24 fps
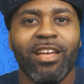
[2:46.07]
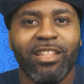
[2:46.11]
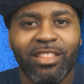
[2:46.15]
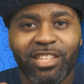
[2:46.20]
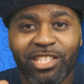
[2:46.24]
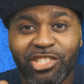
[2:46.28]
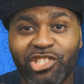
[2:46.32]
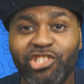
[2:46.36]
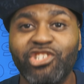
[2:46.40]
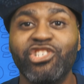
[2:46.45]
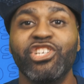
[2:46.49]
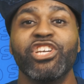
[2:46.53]

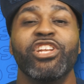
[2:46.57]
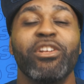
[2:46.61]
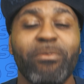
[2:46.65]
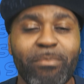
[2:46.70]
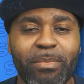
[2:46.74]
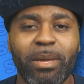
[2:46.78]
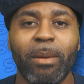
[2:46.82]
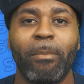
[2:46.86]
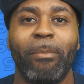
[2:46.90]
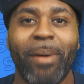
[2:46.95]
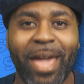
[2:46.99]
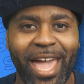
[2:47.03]

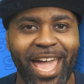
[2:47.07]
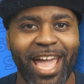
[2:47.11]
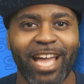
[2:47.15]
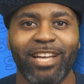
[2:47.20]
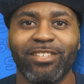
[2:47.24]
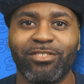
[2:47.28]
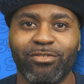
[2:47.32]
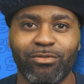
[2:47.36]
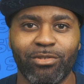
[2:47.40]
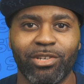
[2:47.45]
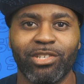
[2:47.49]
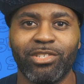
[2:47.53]
legitimate
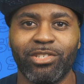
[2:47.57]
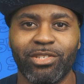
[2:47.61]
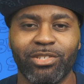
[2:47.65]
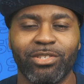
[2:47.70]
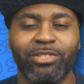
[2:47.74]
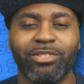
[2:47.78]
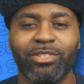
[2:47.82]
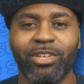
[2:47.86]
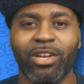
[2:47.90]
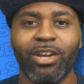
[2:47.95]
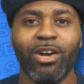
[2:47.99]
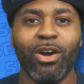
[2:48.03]
pass
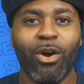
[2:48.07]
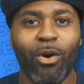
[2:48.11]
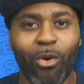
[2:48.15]
rushers